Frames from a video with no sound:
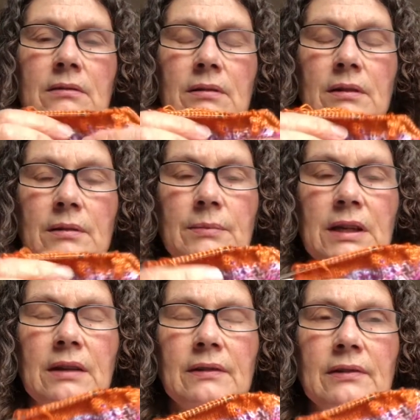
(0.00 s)

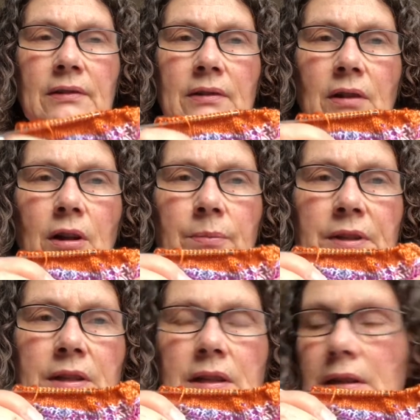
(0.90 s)
again, this is an
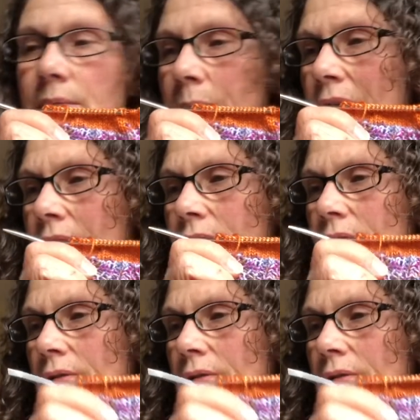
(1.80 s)
almondine pattern.